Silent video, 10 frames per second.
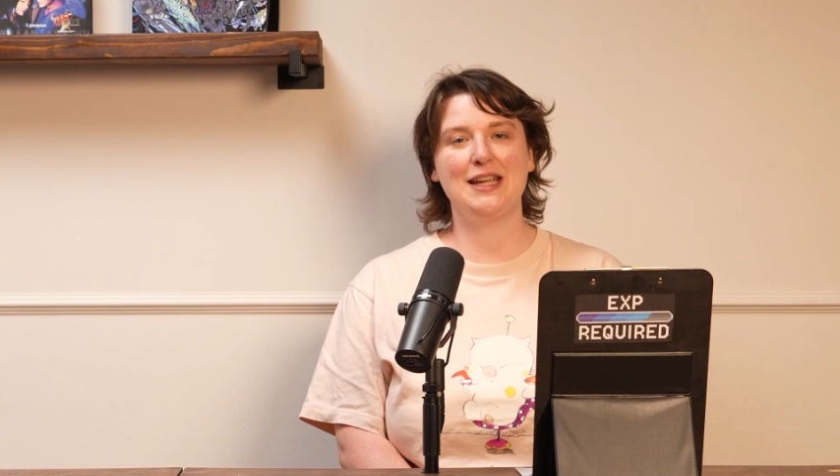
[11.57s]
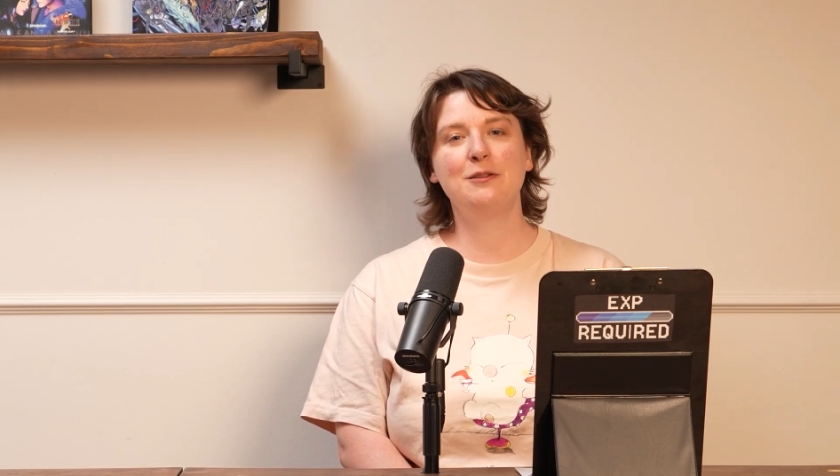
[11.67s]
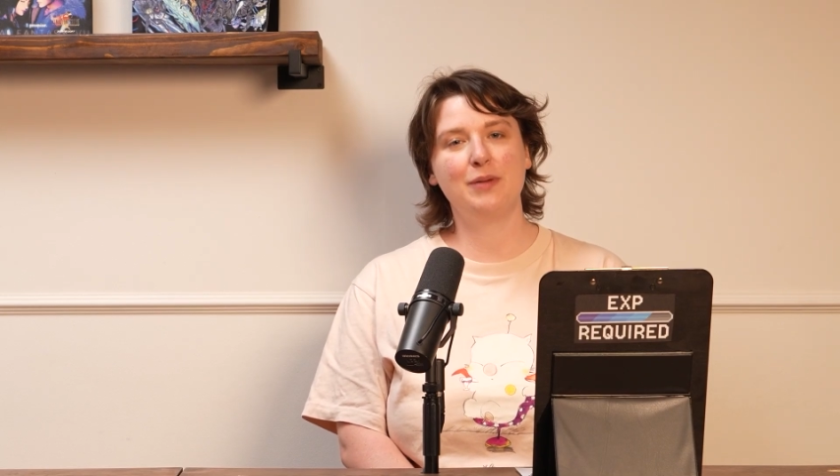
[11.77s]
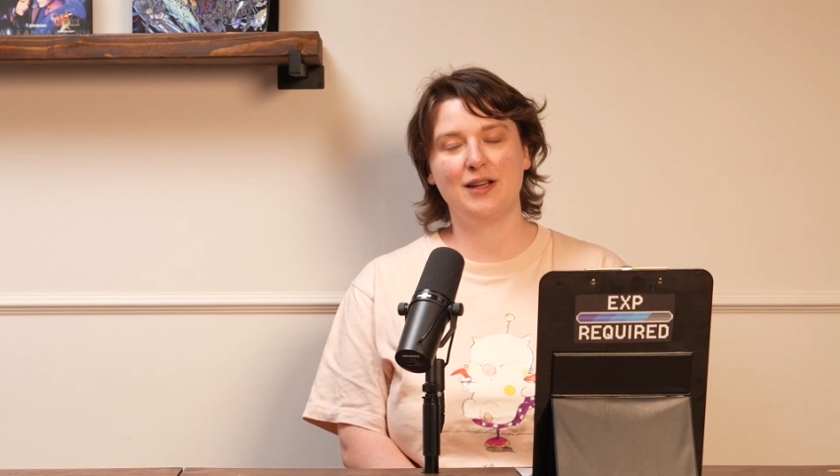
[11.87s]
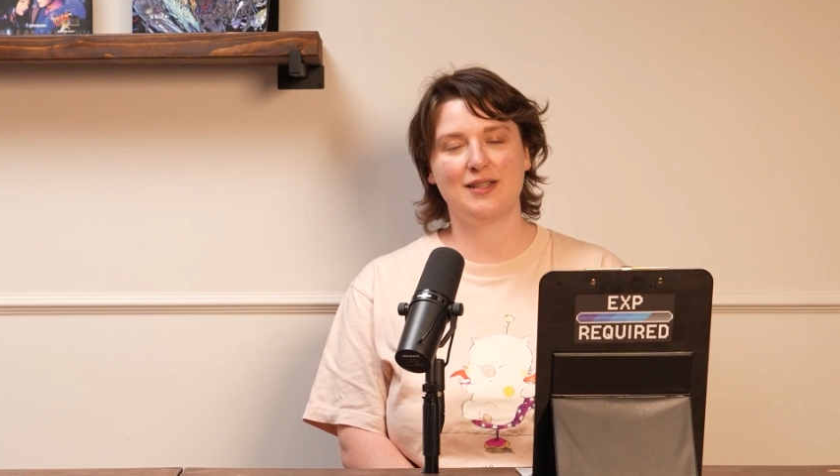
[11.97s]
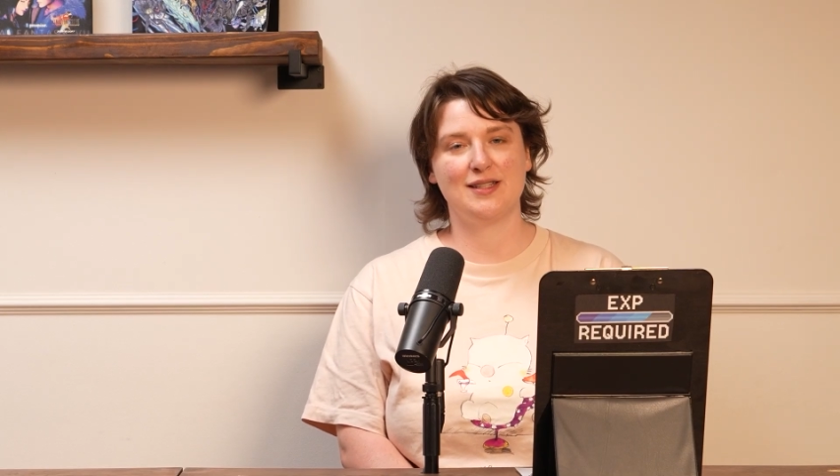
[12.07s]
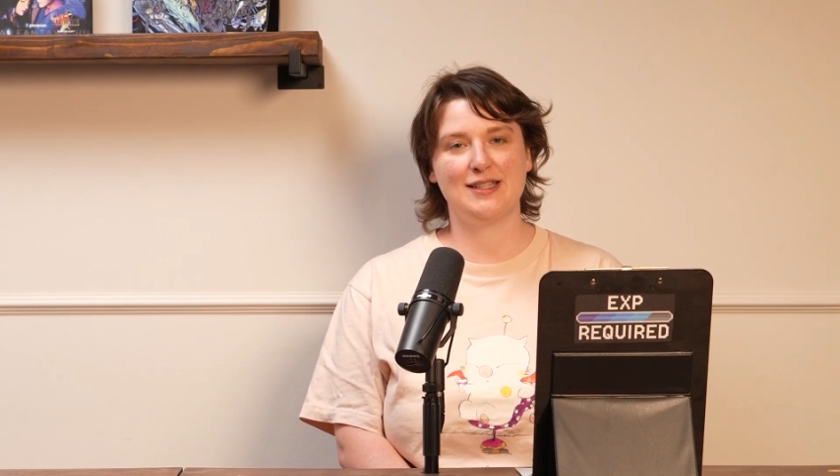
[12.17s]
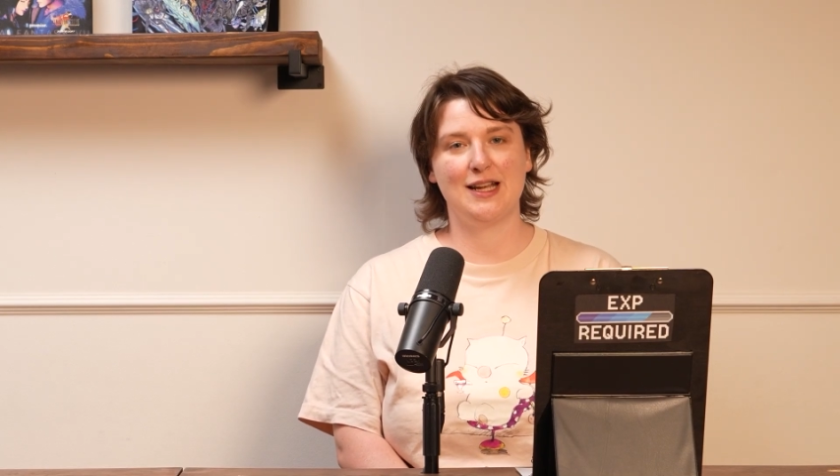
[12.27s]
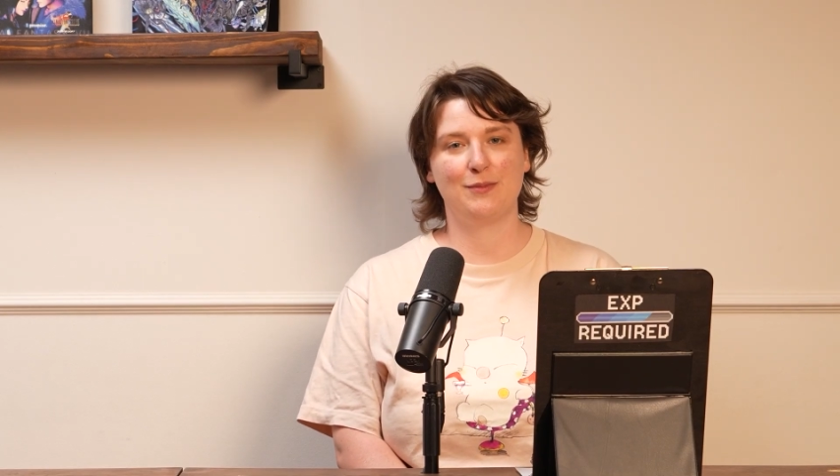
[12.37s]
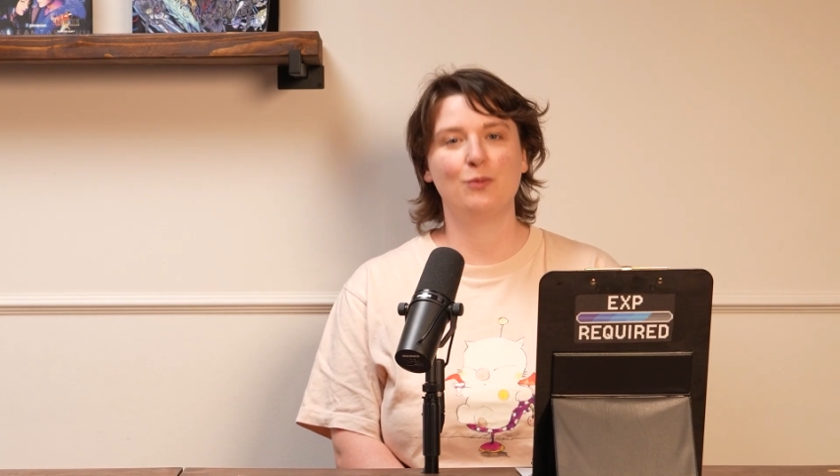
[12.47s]
in-person
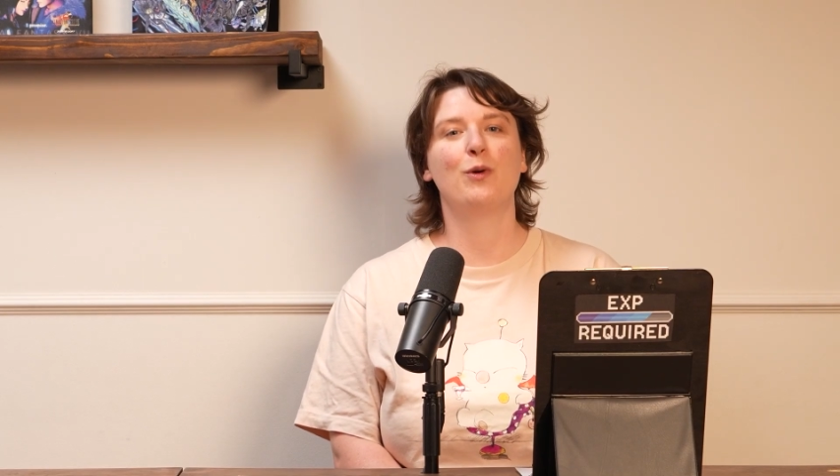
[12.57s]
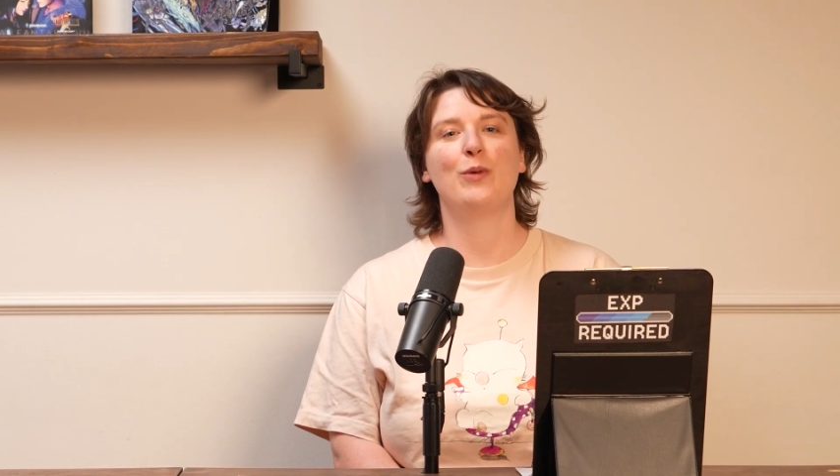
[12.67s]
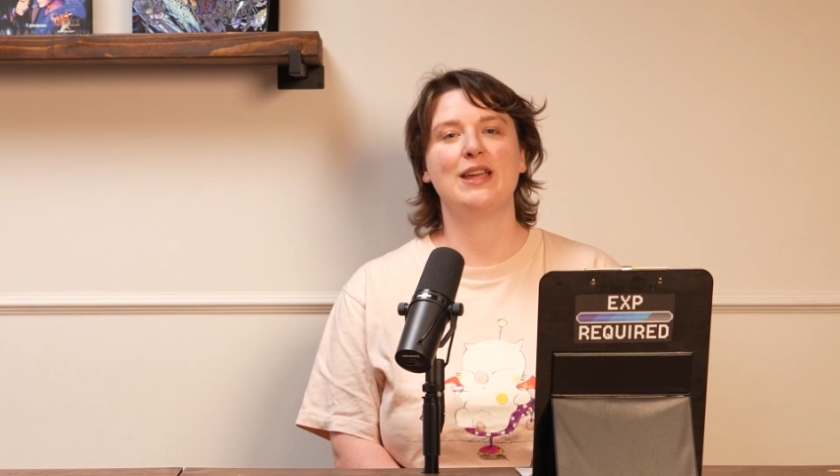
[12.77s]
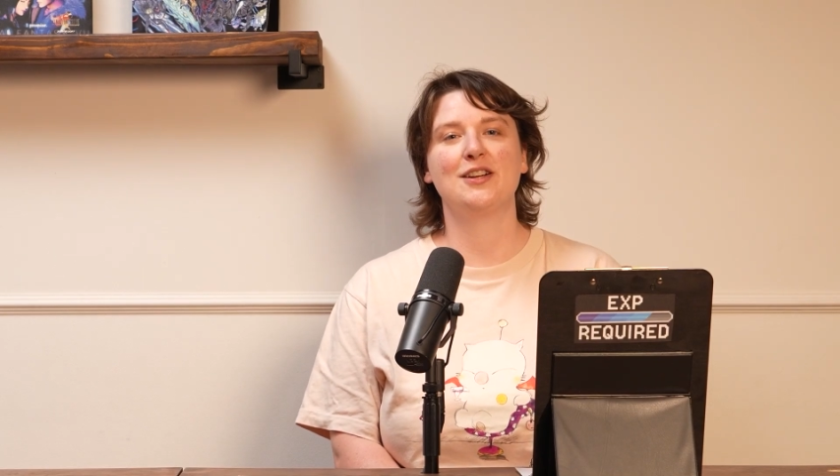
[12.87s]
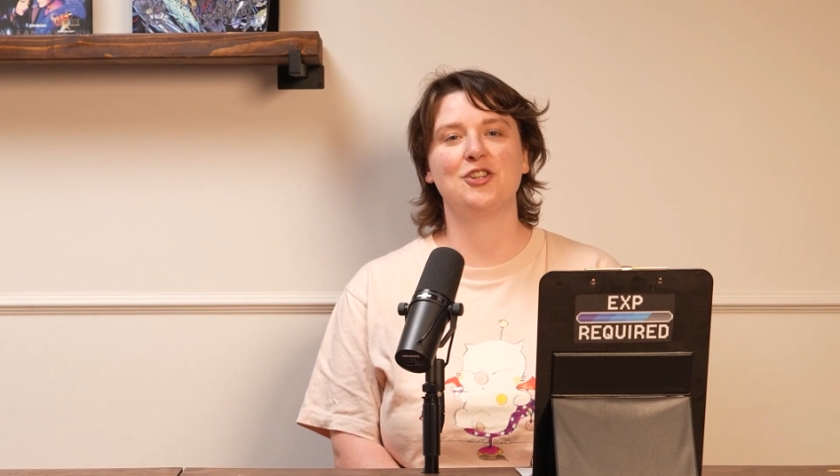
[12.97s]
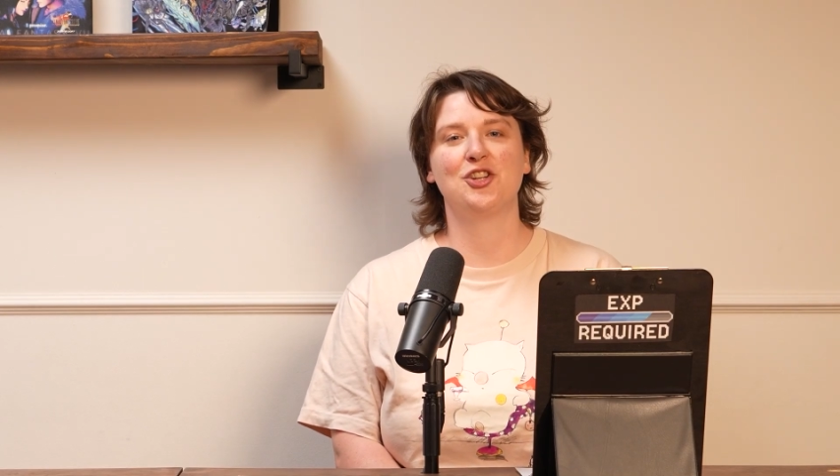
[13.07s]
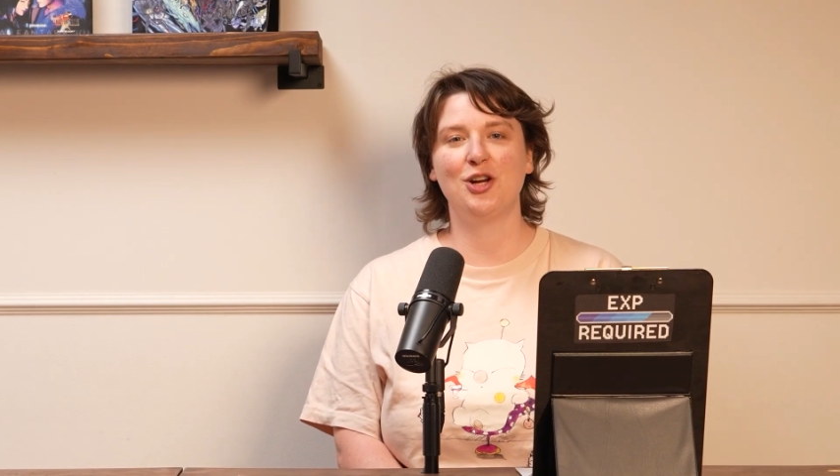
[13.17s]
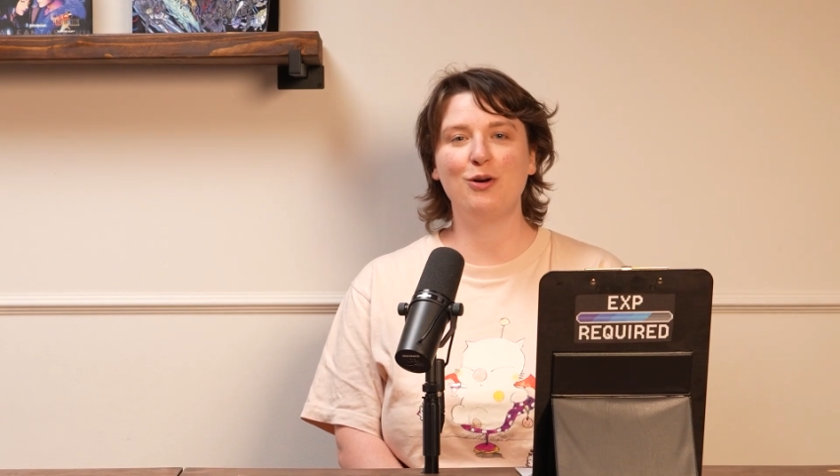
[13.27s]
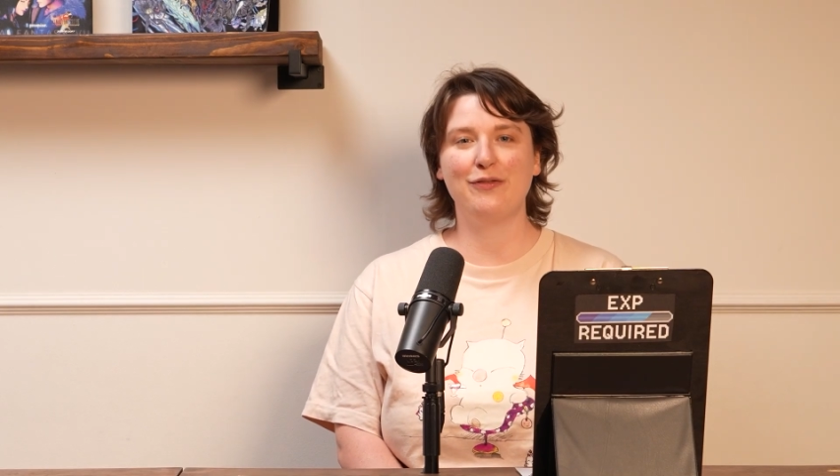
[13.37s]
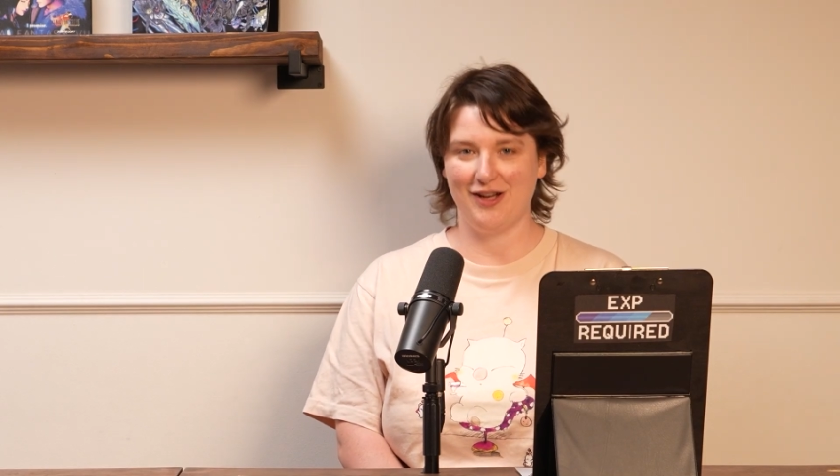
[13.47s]
segment where we get to
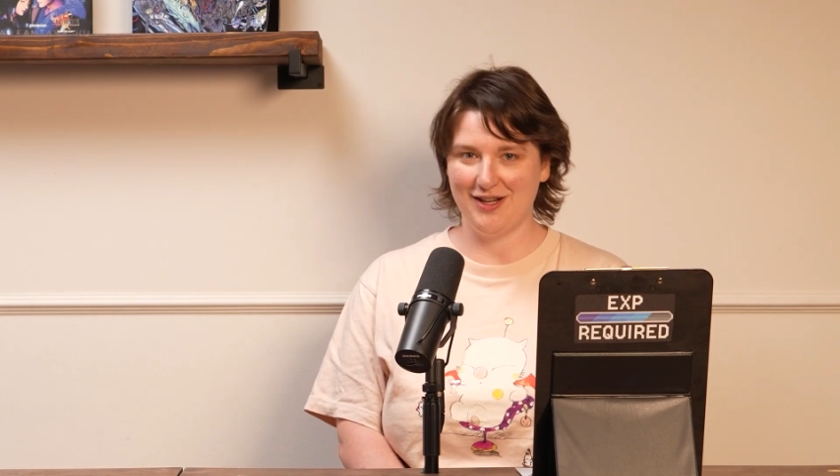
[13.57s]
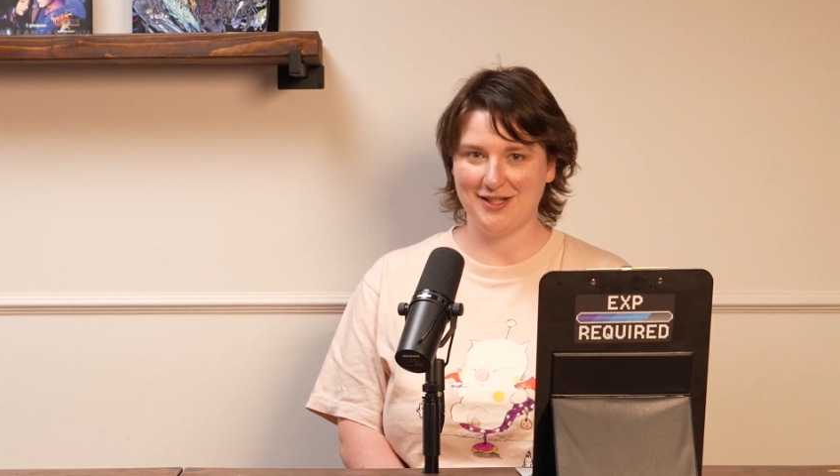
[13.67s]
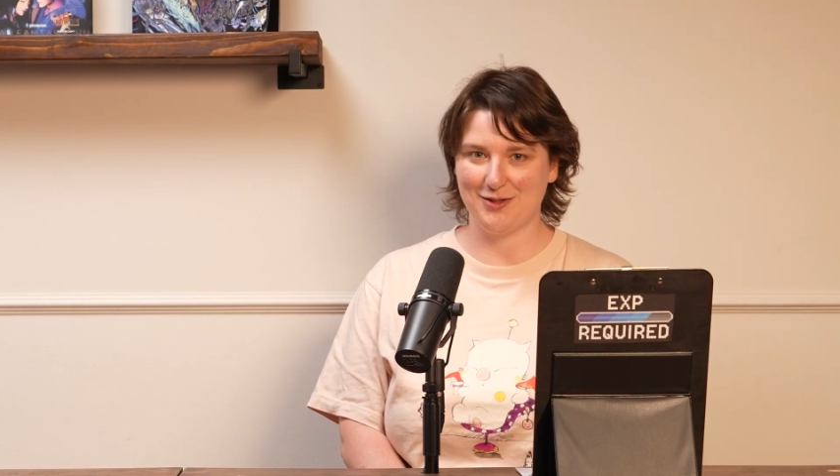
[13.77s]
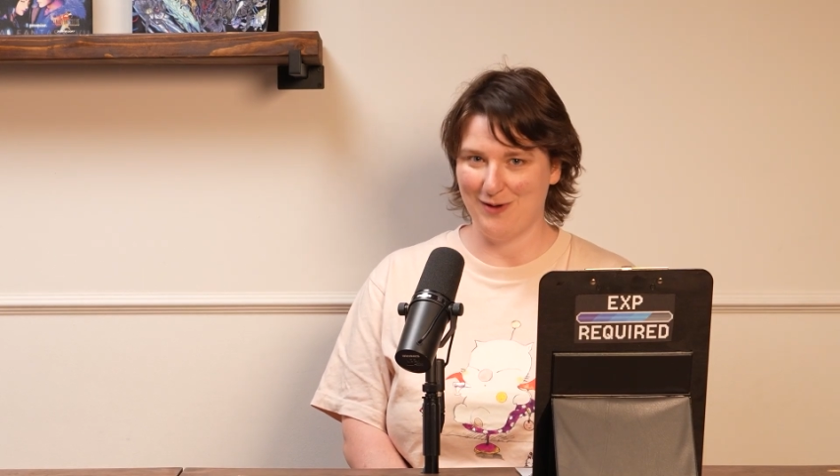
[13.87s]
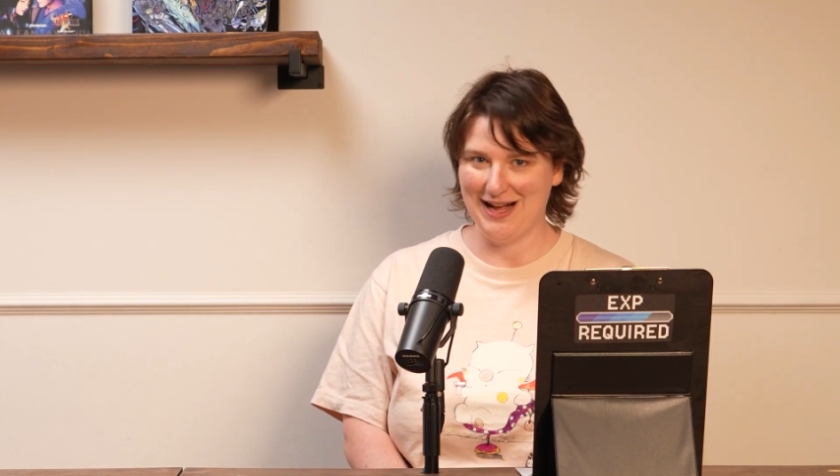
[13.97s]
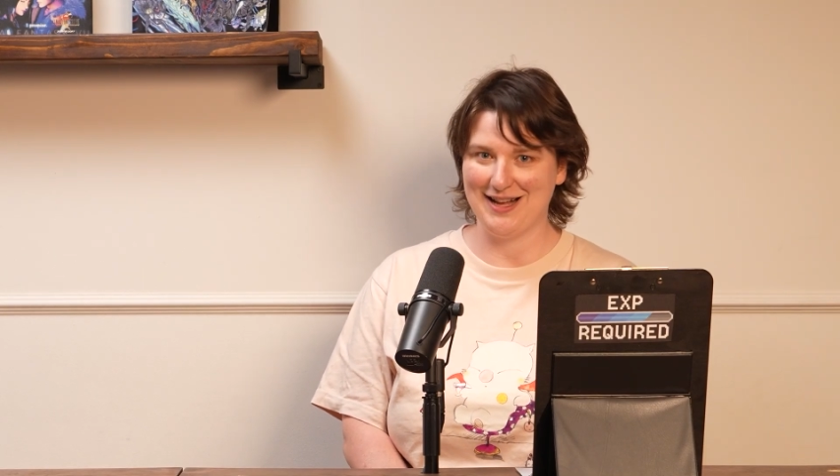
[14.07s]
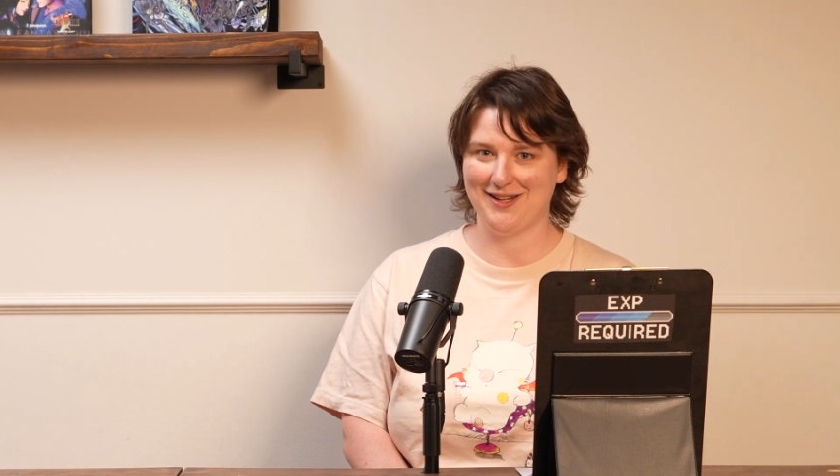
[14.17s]
show off our swag.